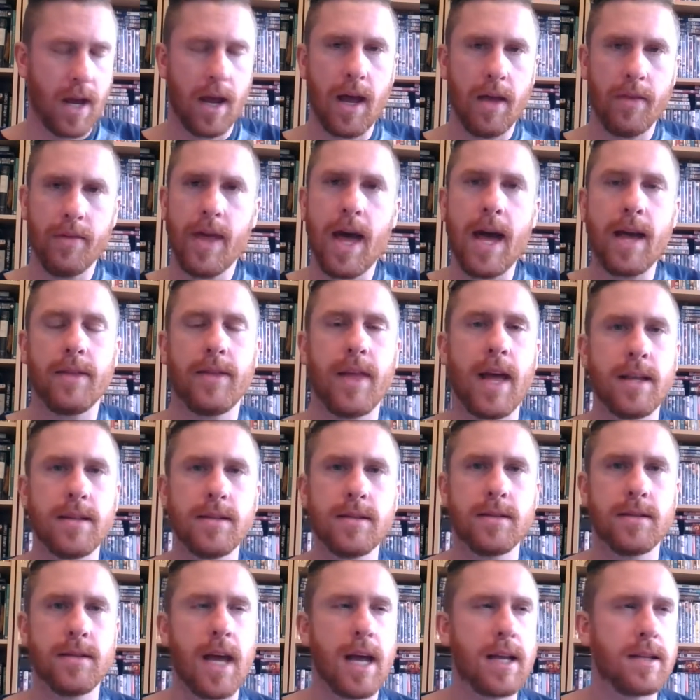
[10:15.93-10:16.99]
And
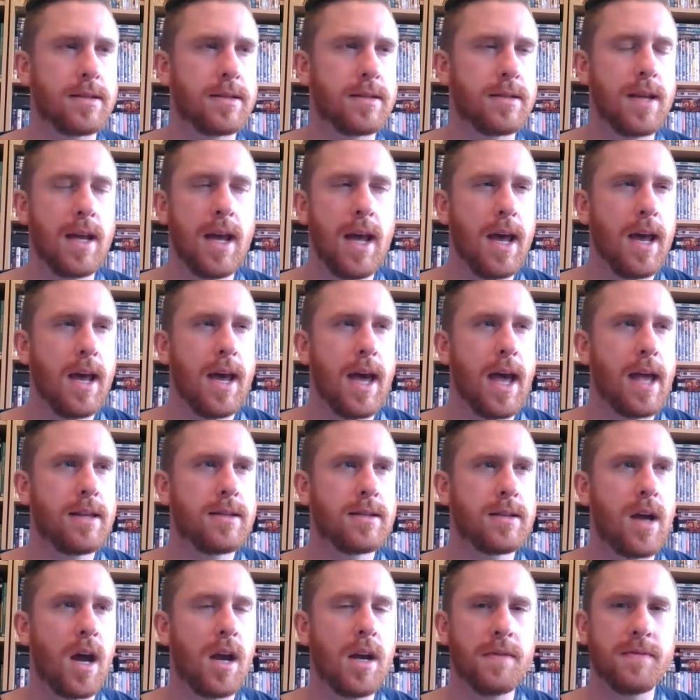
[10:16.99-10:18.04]
that's it's
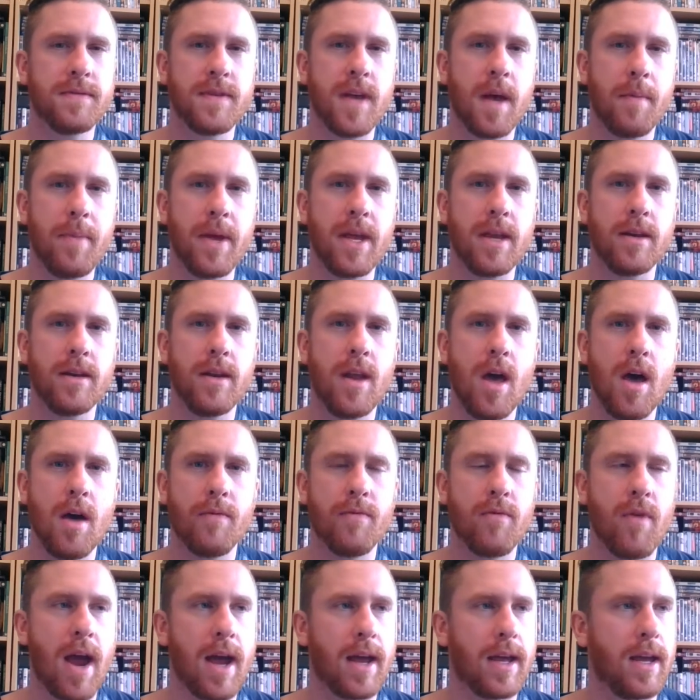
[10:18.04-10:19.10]
kind of a bit
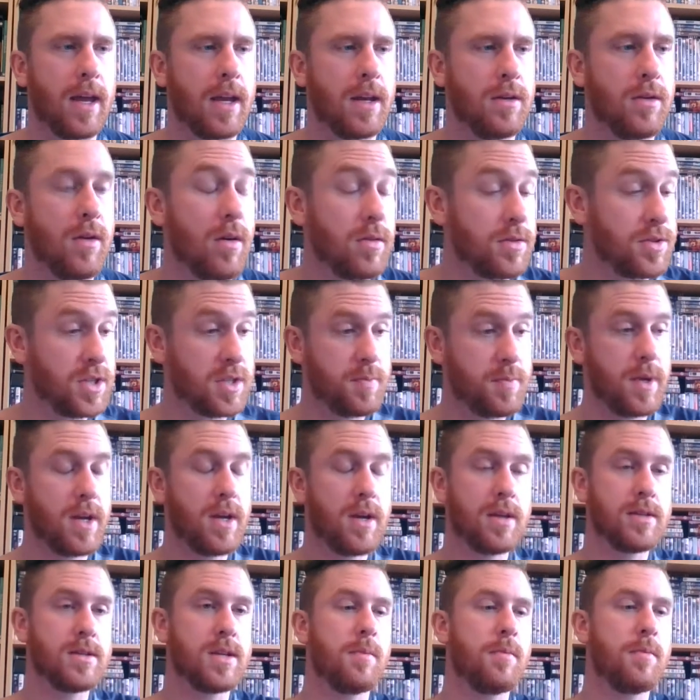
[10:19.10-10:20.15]
nerve-wracking, not just
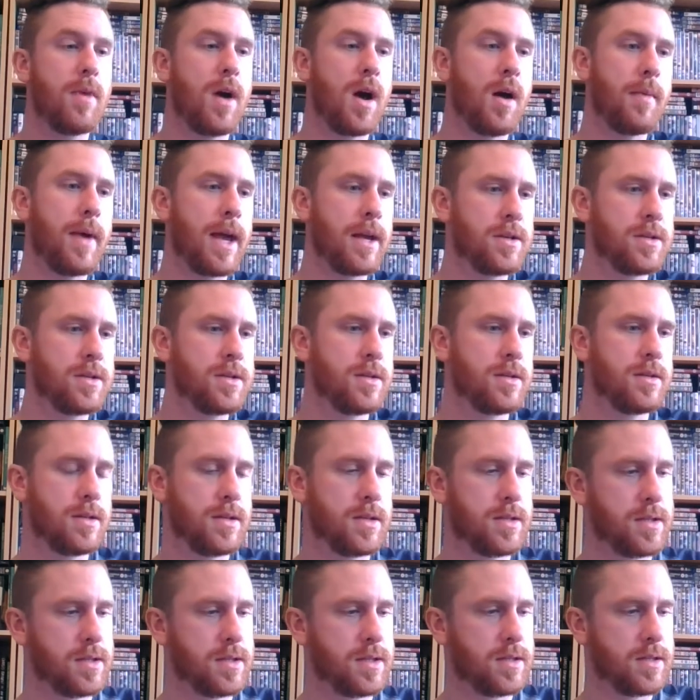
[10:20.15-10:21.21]
because I'm
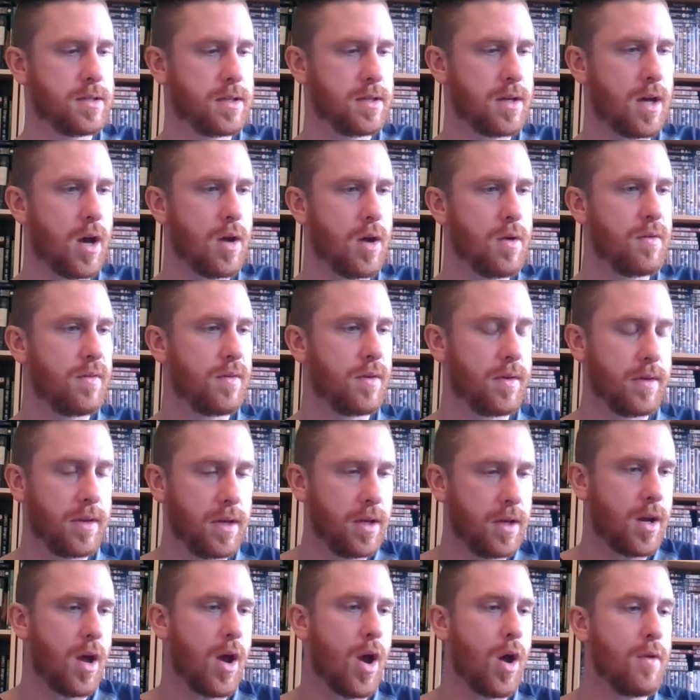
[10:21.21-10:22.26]
anxious to hope,
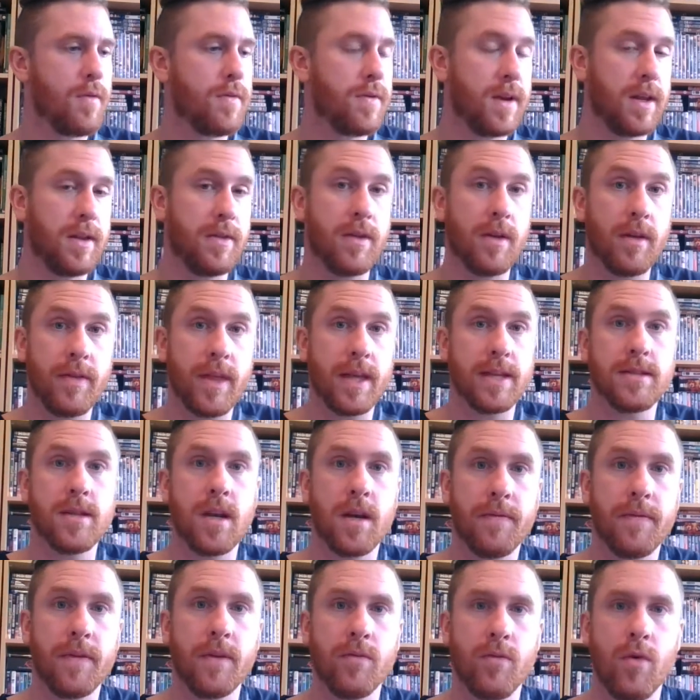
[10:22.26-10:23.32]
hopefully that there's
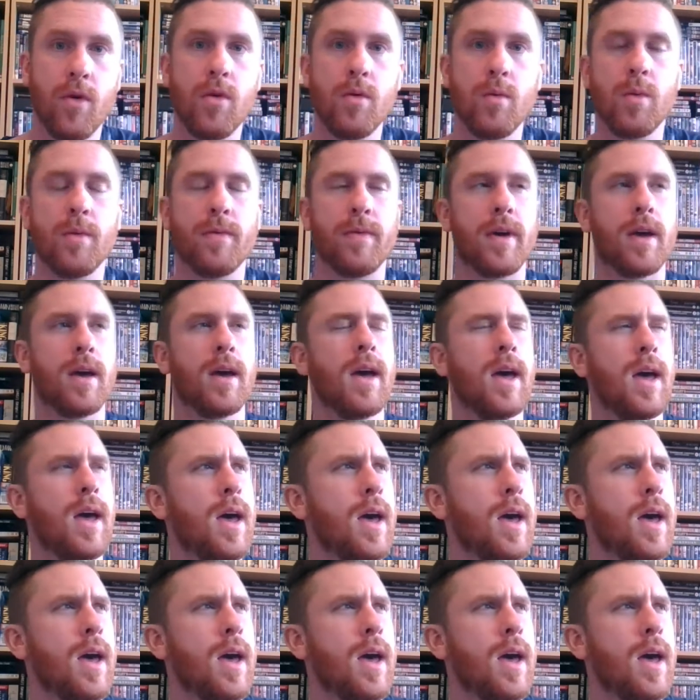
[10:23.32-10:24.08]
nothing wrong with it,